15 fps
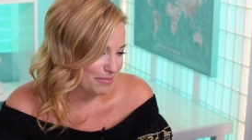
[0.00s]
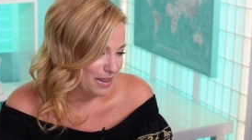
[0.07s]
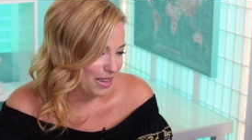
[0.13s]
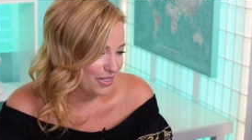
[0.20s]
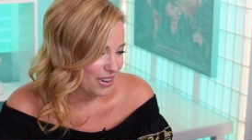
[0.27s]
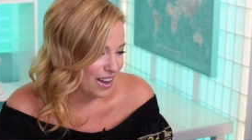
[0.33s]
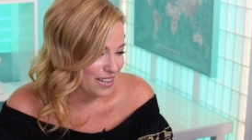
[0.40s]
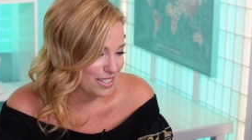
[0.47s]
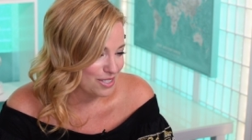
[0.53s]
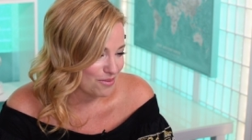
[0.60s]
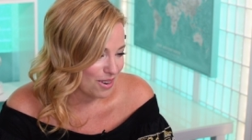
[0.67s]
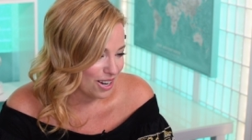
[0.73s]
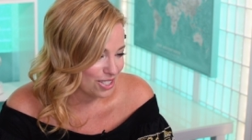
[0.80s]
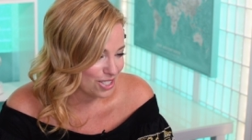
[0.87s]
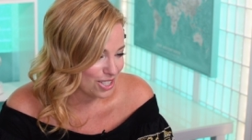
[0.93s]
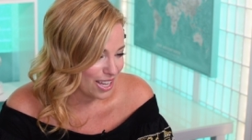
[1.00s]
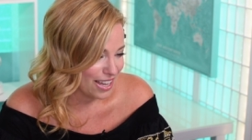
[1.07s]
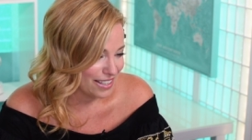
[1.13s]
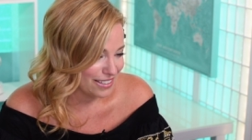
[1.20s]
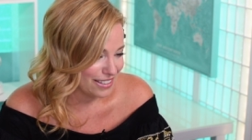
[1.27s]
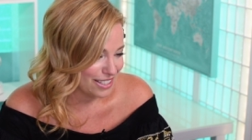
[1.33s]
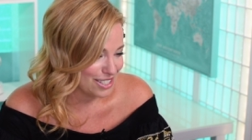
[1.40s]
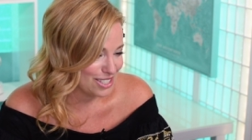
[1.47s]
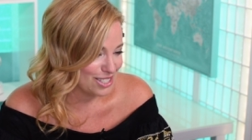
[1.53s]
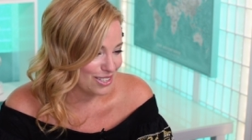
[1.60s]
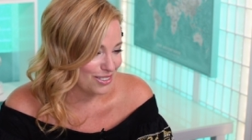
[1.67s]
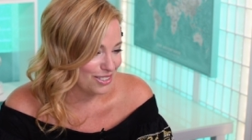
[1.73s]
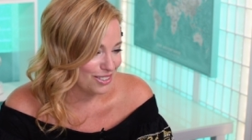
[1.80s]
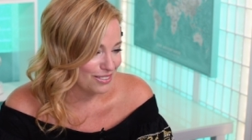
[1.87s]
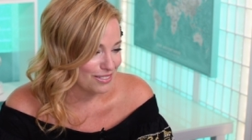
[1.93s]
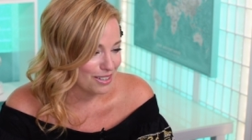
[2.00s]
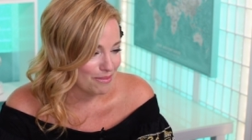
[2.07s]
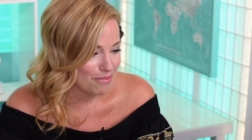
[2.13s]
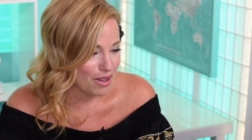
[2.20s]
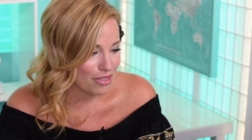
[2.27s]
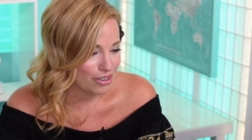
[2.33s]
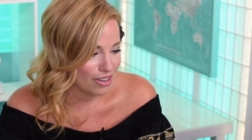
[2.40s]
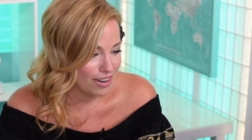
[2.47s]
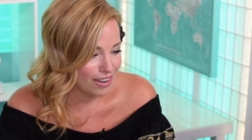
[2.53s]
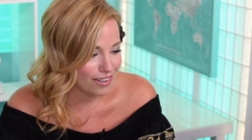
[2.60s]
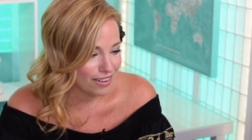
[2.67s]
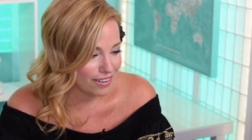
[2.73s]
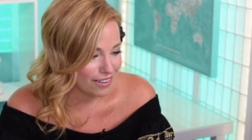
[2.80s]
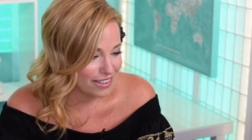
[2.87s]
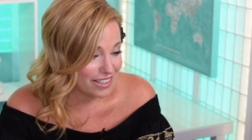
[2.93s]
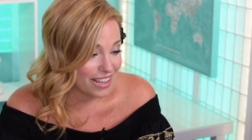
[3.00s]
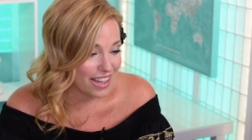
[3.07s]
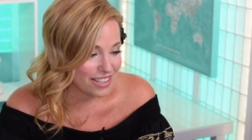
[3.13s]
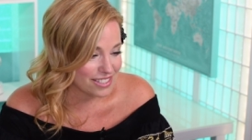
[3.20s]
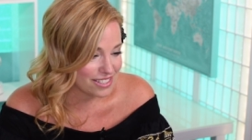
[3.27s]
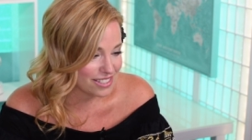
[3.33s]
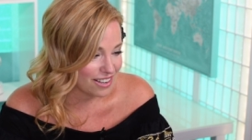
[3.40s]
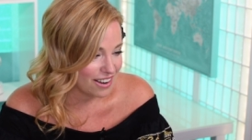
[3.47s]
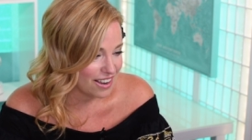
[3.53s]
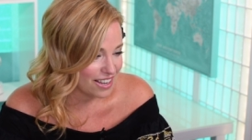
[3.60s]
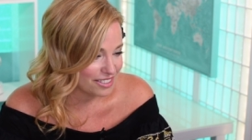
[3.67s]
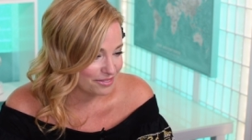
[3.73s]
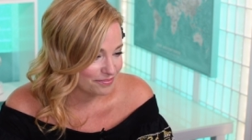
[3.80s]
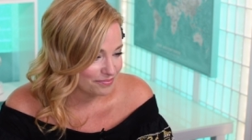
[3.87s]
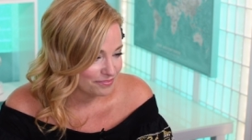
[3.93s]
Panther. I need to watch that. That's so cute. A mother hugger. Yes, Scott.